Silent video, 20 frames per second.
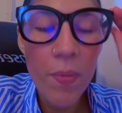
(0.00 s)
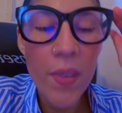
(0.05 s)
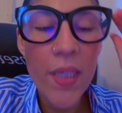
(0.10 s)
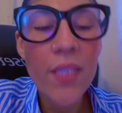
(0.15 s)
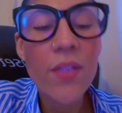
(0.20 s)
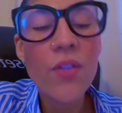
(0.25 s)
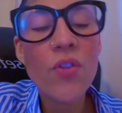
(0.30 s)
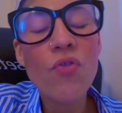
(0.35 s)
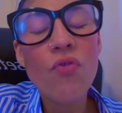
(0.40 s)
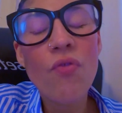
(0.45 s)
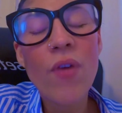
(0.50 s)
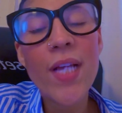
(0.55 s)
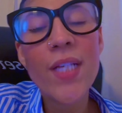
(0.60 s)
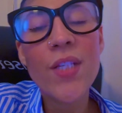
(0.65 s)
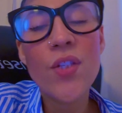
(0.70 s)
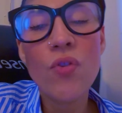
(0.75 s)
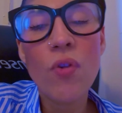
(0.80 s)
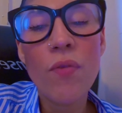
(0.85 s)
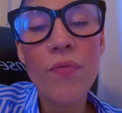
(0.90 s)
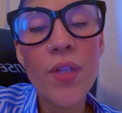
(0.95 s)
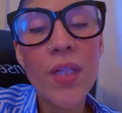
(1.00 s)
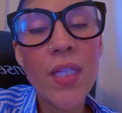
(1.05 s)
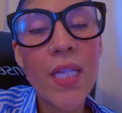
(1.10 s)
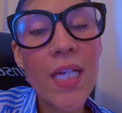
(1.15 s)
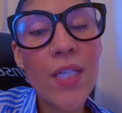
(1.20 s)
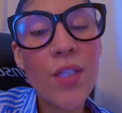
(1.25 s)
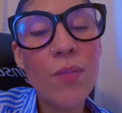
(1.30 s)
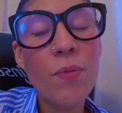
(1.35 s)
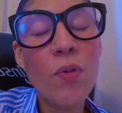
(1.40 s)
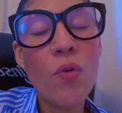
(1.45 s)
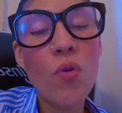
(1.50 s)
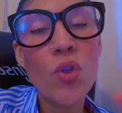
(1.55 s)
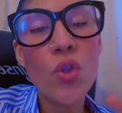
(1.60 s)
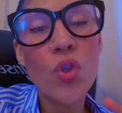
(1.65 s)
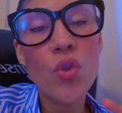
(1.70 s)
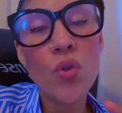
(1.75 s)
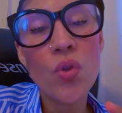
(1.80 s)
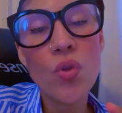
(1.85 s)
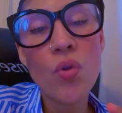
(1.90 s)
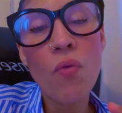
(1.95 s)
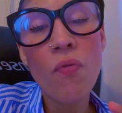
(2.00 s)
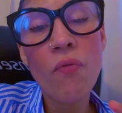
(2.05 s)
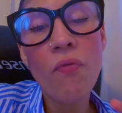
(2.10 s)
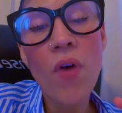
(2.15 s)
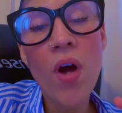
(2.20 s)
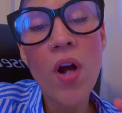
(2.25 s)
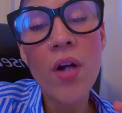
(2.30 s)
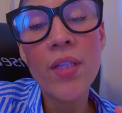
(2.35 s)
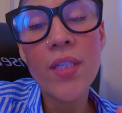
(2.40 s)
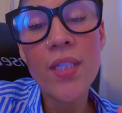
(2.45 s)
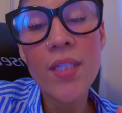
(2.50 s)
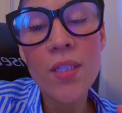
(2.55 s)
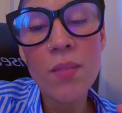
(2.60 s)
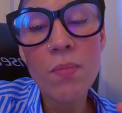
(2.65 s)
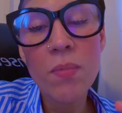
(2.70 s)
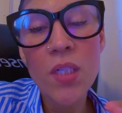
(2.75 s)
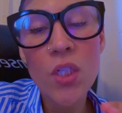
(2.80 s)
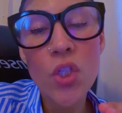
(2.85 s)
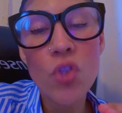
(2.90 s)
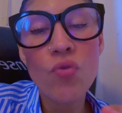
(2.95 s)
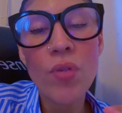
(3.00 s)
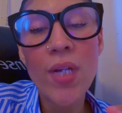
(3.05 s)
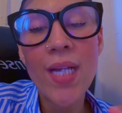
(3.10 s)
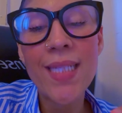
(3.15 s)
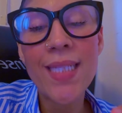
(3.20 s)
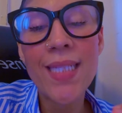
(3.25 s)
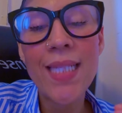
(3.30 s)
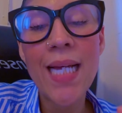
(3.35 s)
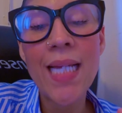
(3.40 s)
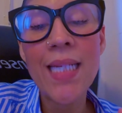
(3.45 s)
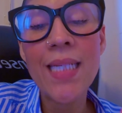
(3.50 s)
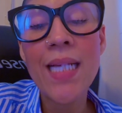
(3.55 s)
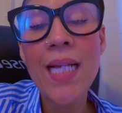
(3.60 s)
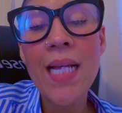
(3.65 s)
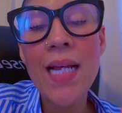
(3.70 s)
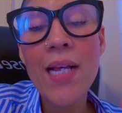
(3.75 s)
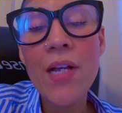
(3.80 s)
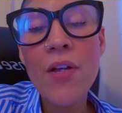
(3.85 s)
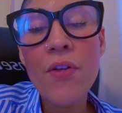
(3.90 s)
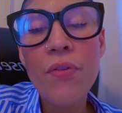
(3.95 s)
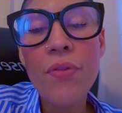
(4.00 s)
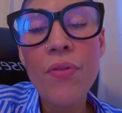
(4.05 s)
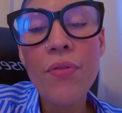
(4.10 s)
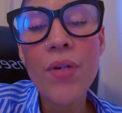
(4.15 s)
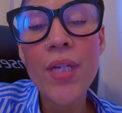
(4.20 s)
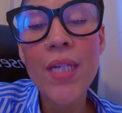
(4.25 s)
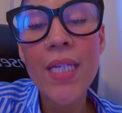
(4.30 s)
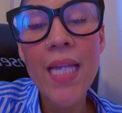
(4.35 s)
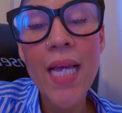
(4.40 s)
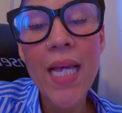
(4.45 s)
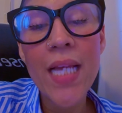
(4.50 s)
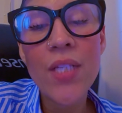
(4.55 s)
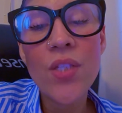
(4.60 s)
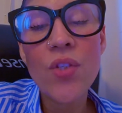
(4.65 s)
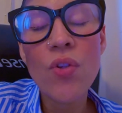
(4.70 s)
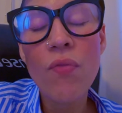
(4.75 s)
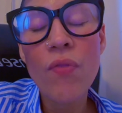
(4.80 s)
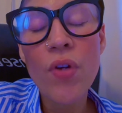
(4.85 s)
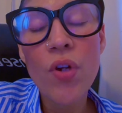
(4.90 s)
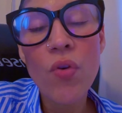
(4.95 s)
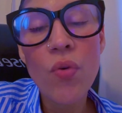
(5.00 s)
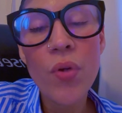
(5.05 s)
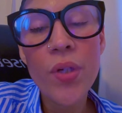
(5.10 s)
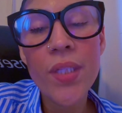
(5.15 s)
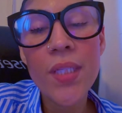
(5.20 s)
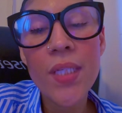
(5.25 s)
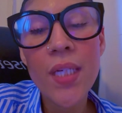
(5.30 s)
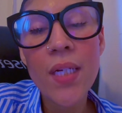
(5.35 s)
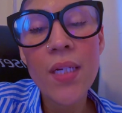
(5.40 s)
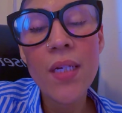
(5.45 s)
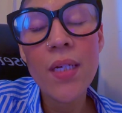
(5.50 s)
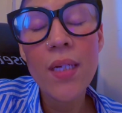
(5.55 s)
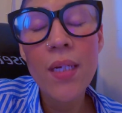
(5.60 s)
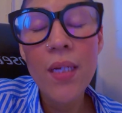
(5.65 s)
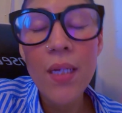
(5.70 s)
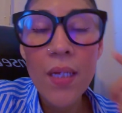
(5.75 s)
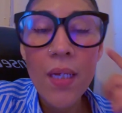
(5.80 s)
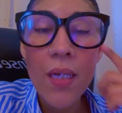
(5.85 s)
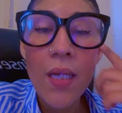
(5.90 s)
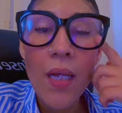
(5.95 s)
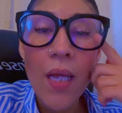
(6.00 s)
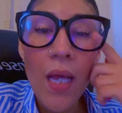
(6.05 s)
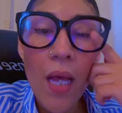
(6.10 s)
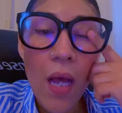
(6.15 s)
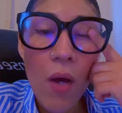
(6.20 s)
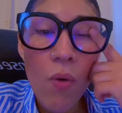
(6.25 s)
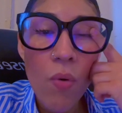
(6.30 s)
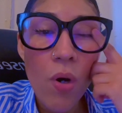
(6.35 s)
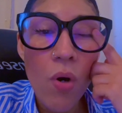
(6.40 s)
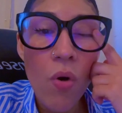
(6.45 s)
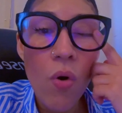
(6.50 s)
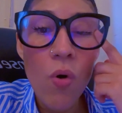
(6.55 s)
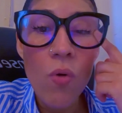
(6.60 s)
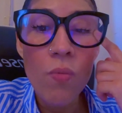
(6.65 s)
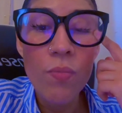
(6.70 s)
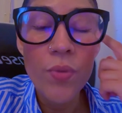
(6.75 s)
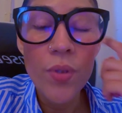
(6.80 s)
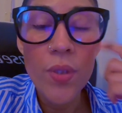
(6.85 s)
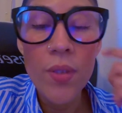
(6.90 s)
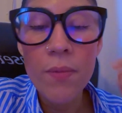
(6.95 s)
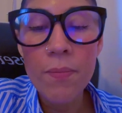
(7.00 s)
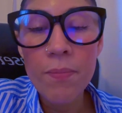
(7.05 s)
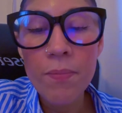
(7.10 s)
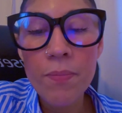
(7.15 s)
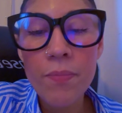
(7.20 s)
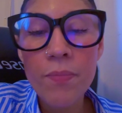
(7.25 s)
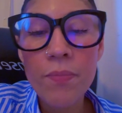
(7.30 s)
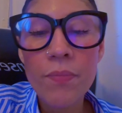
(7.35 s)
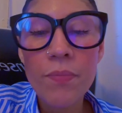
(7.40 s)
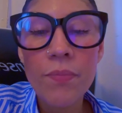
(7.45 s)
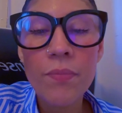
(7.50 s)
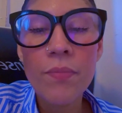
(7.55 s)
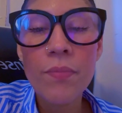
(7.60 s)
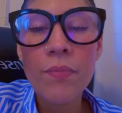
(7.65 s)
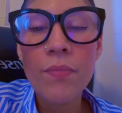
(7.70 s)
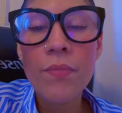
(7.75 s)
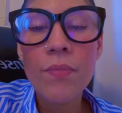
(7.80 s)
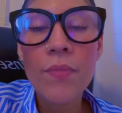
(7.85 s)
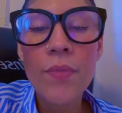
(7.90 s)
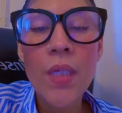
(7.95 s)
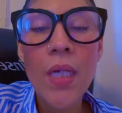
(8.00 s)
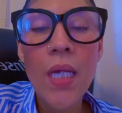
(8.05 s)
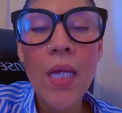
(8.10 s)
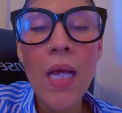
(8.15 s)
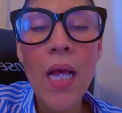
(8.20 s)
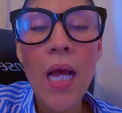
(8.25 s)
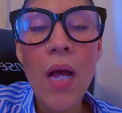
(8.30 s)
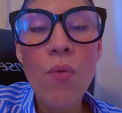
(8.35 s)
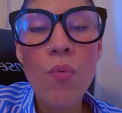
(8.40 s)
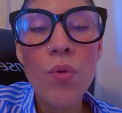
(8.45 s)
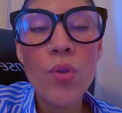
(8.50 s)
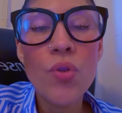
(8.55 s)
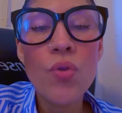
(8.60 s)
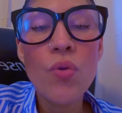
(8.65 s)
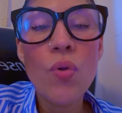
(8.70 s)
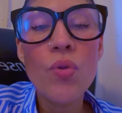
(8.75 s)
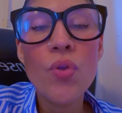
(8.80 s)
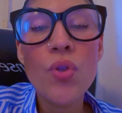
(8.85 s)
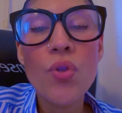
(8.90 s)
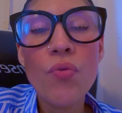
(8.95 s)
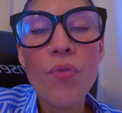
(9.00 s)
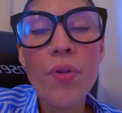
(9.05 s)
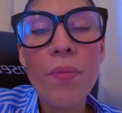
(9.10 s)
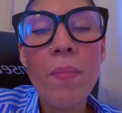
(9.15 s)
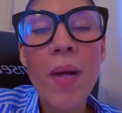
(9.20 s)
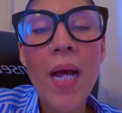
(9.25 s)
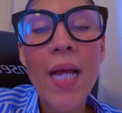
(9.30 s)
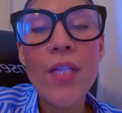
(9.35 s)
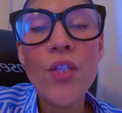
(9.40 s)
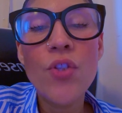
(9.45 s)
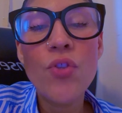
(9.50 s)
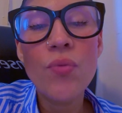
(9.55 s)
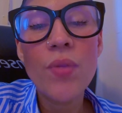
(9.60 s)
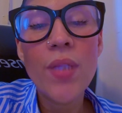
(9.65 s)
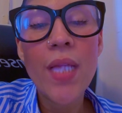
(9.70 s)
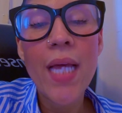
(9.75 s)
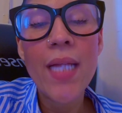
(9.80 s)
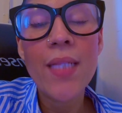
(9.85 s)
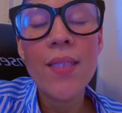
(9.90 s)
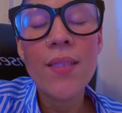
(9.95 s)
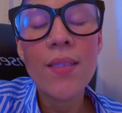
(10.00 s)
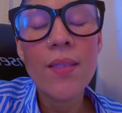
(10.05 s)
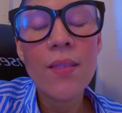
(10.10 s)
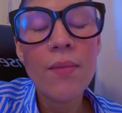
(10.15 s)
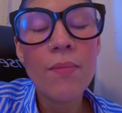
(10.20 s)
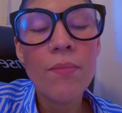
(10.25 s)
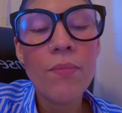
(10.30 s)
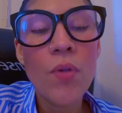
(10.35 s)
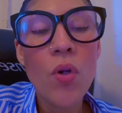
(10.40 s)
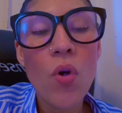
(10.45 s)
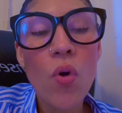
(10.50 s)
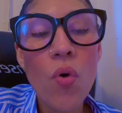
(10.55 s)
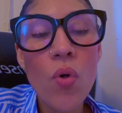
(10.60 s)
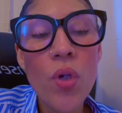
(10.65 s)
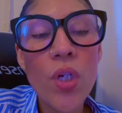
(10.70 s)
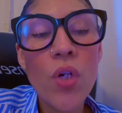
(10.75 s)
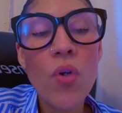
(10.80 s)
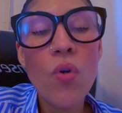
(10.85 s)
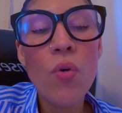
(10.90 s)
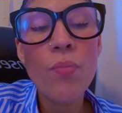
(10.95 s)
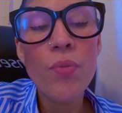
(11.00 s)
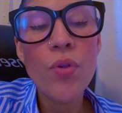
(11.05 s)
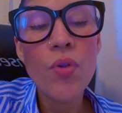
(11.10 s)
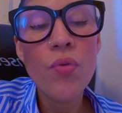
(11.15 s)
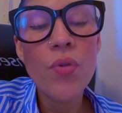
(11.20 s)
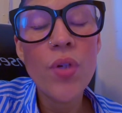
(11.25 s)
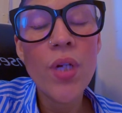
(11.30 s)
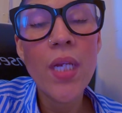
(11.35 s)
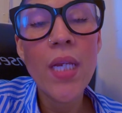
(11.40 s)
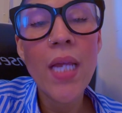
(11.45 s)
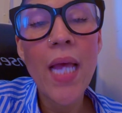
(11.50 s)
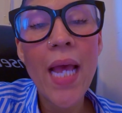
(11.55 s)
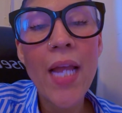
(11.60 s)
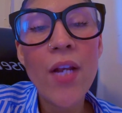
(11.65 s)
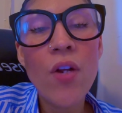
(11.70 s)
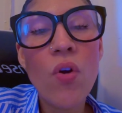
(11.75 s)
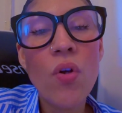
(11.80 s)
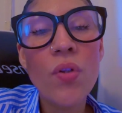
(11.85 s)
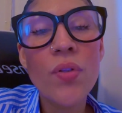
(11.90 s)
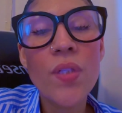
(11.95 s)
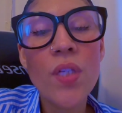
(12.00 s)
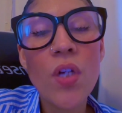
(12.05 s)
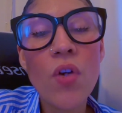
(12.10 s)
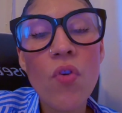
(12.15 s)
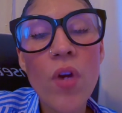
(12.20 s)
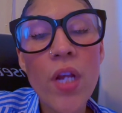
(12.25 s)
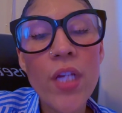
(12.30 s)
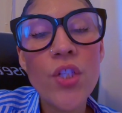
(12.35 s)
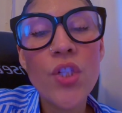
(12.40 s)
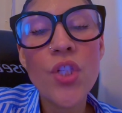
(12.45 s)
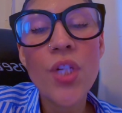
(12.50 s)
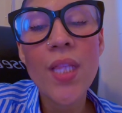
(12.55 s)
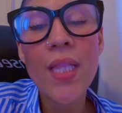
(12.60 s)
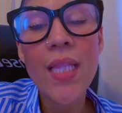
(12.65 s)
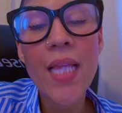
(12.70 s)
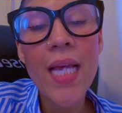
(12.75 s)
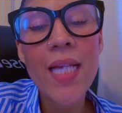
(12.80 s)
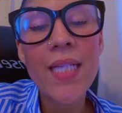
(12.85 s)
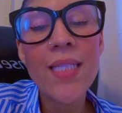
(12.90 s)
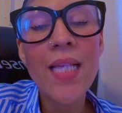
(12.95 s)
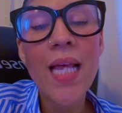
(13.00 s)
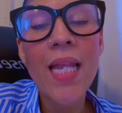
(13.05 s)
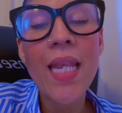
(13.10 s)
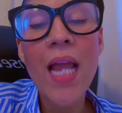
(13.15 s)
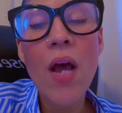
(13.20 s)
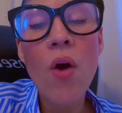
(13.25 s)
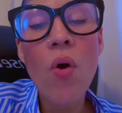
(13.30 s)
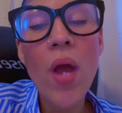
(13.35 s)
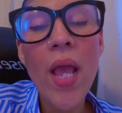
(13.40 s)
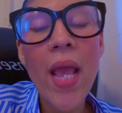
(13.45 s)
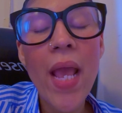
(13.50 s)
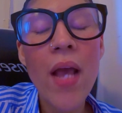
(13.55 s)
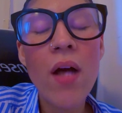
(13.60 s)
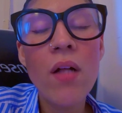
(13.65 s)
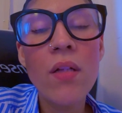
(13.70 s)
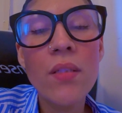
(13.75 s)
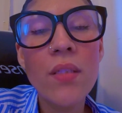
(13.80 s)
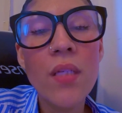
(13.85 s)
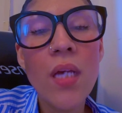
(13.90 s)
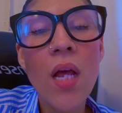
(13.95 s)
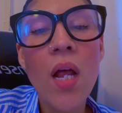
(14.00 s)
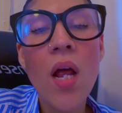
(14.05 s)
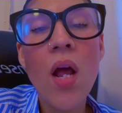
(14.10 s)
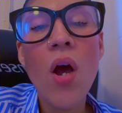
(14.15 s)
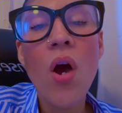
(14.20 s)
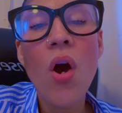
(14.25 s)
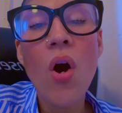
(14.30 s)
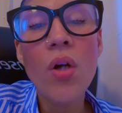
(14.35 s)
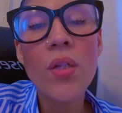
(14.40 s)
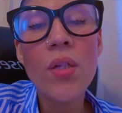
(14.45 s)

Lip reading: complete the rest of the days, because so far this ministry has done 3 days of anointing our homes. I want to also remind you that Holy Communion and Consecration Days are now held